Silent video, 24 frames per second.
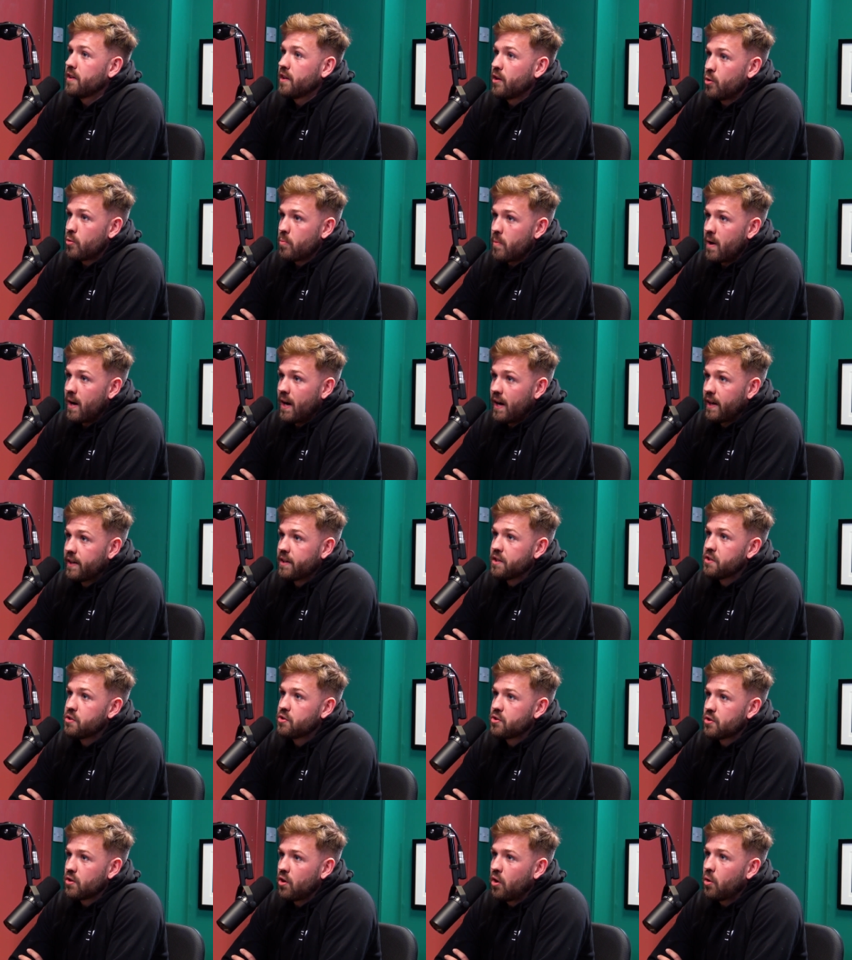out of my auntie's
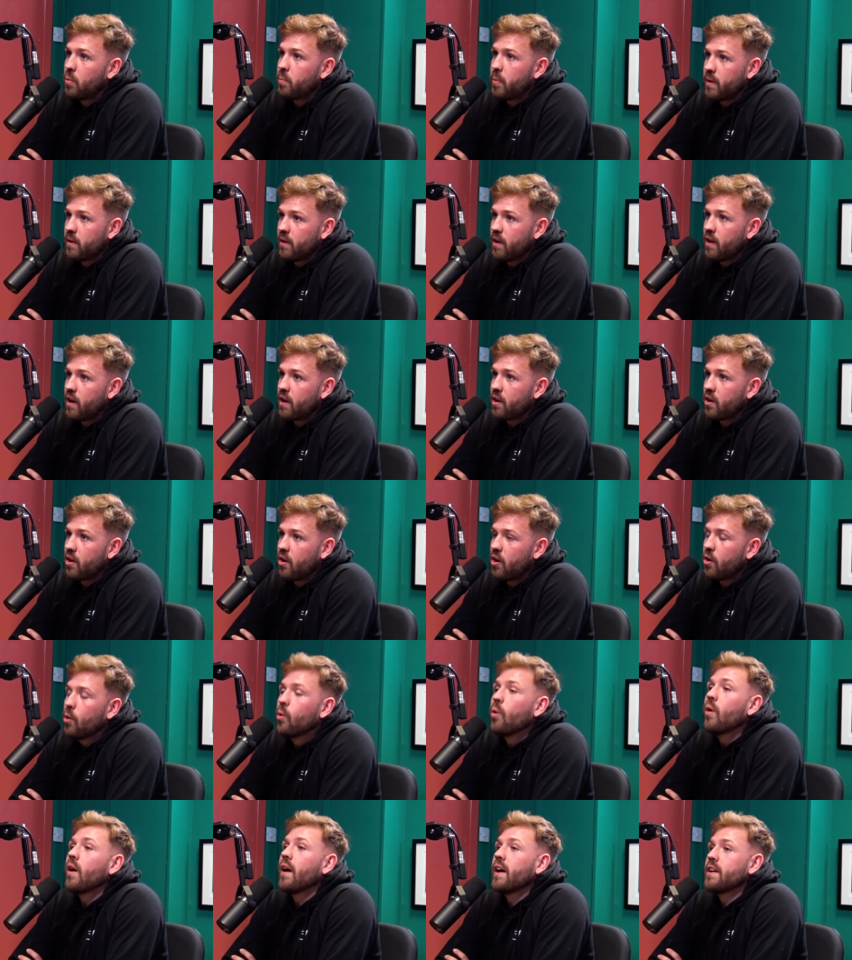shop in
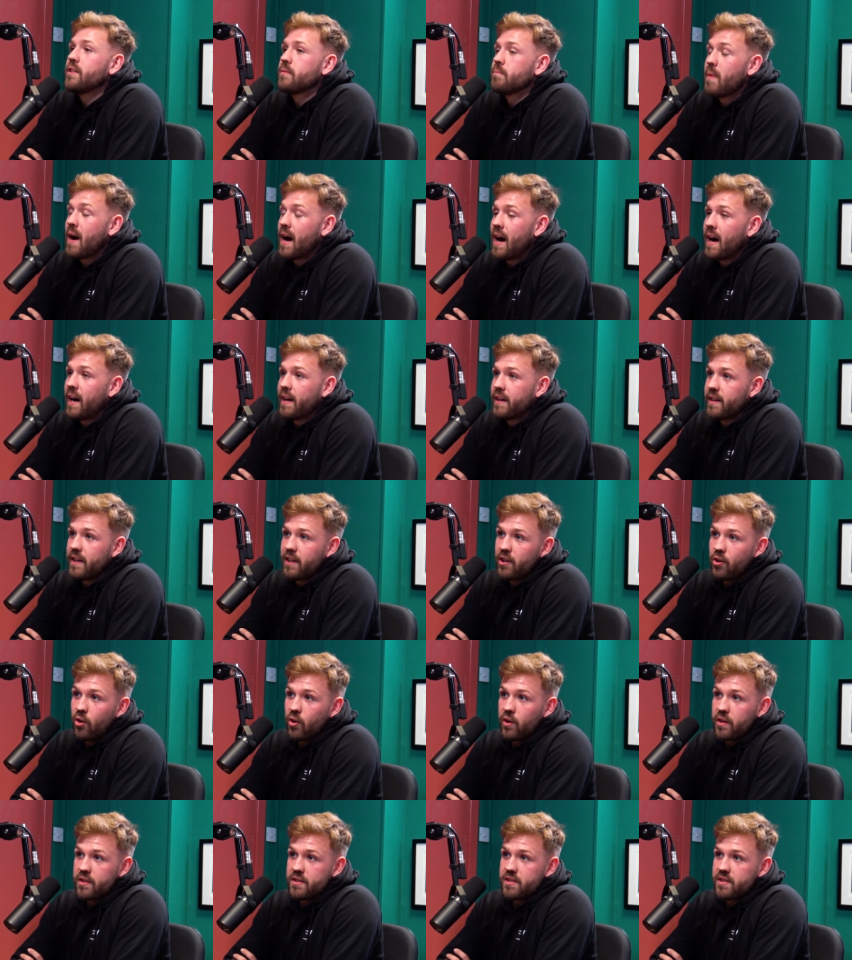Larkhall, and my auntie
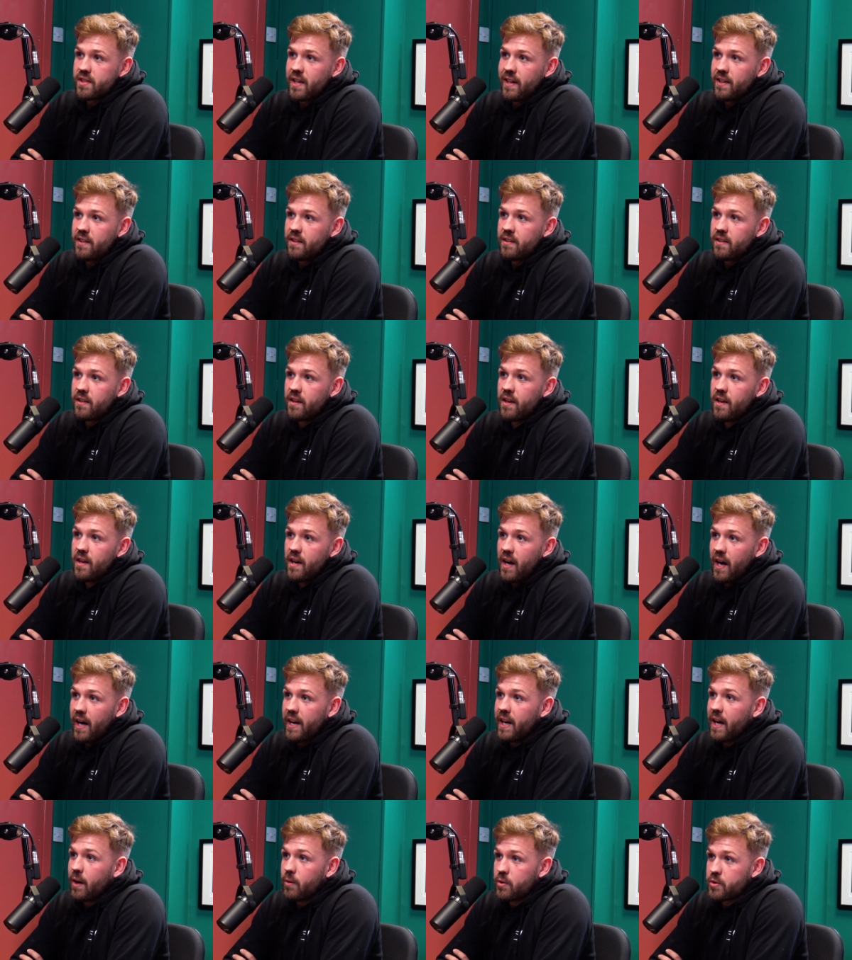got it signed
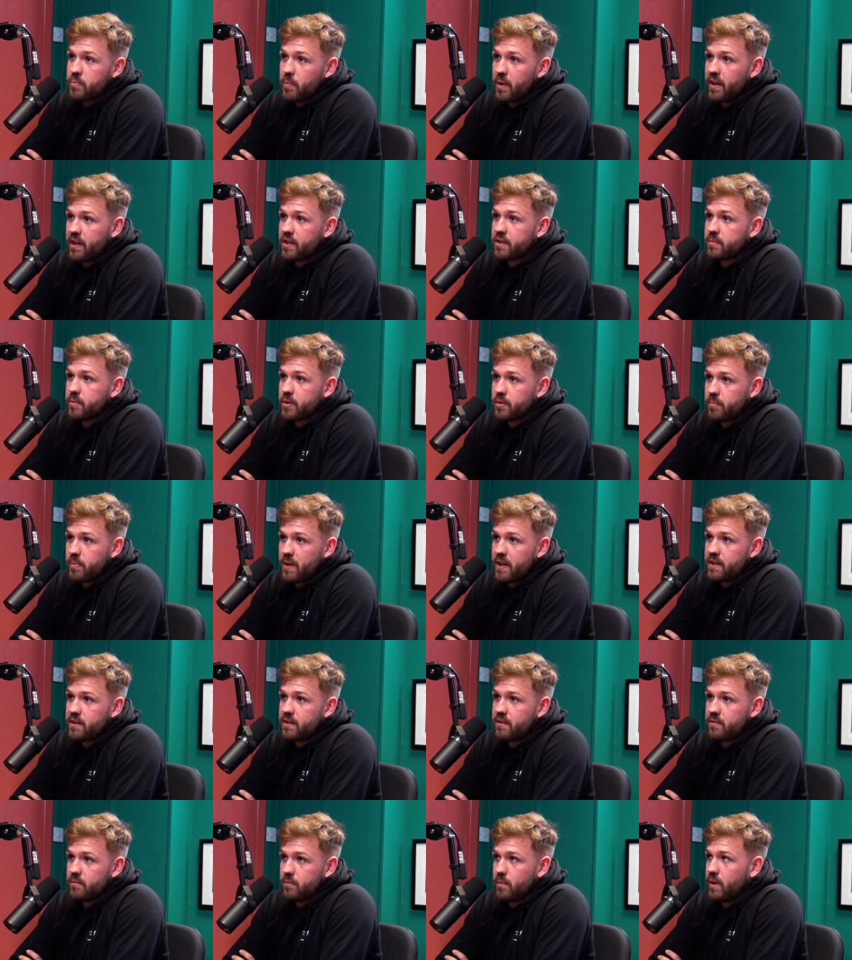and that was my Christmas
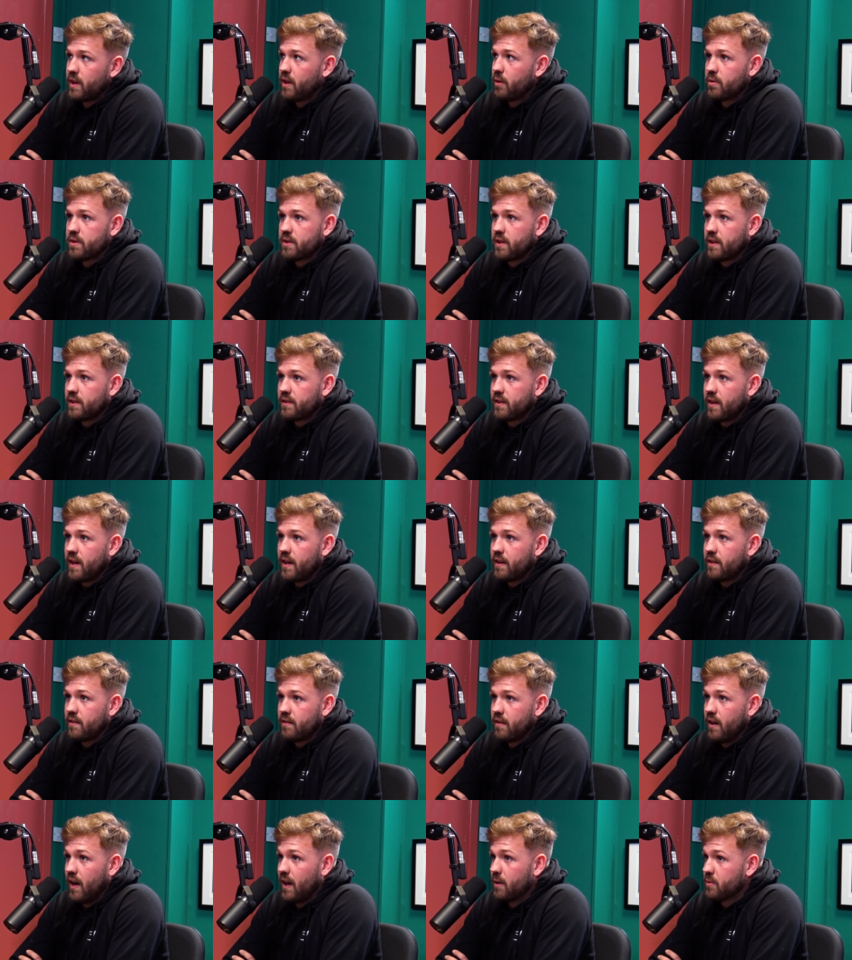present when I was like
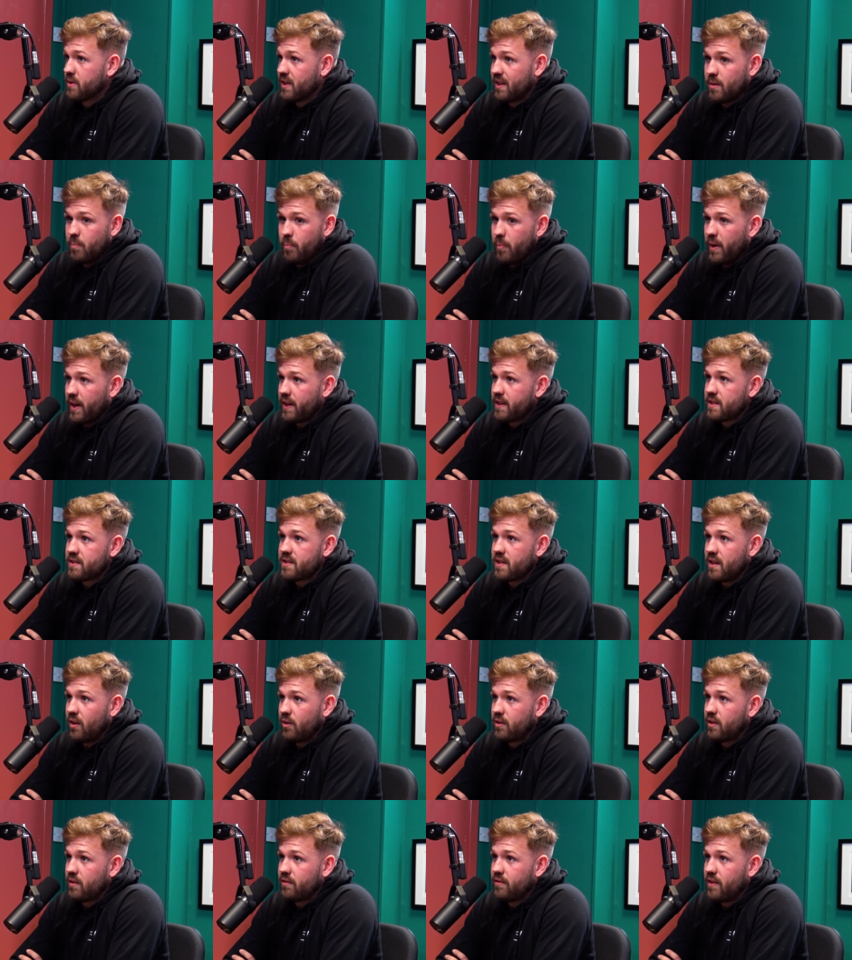ten. I was like the biggest
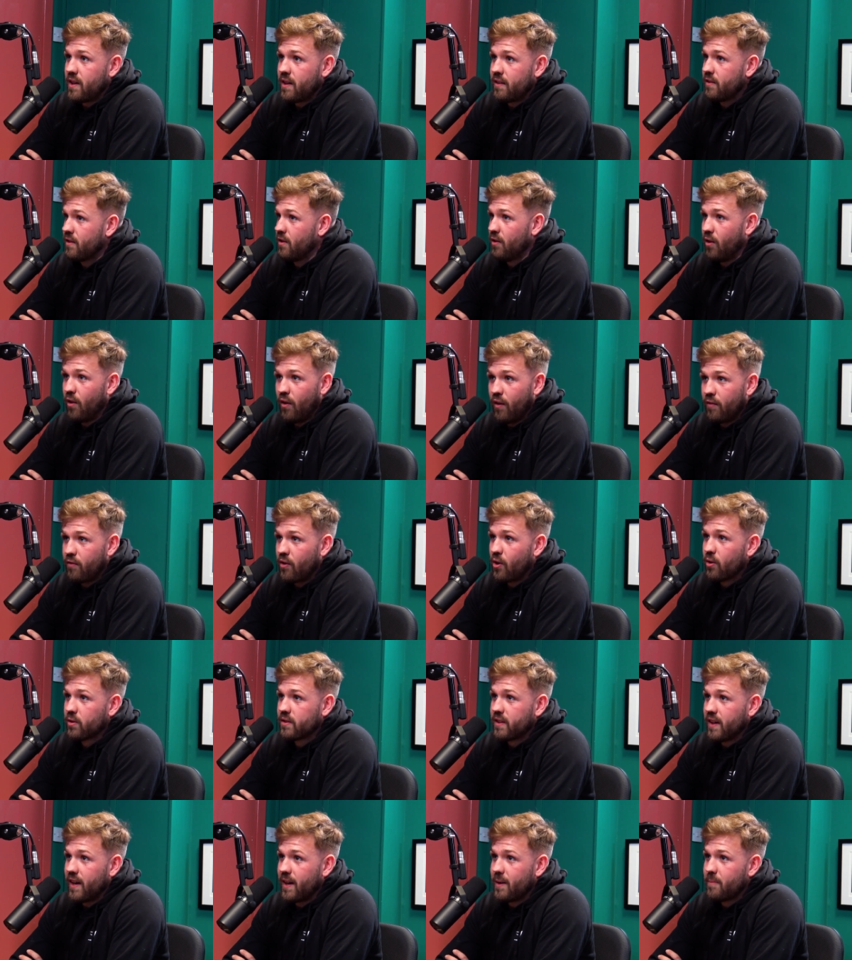Celtic fan of all
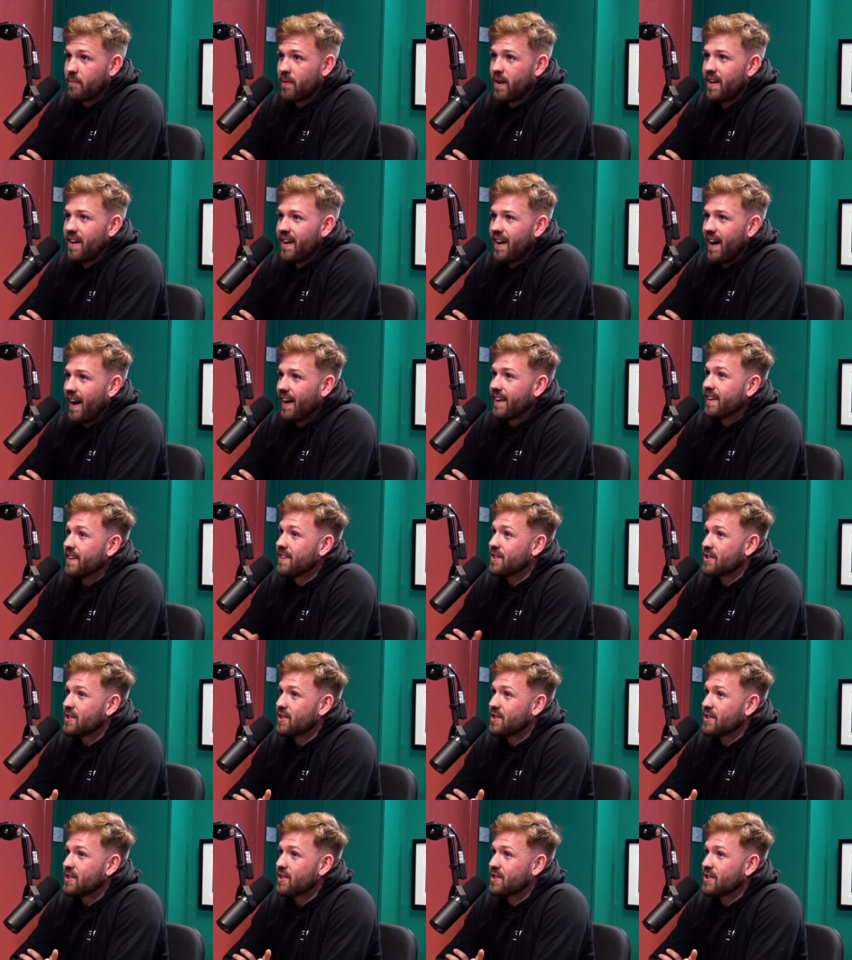time. I didn't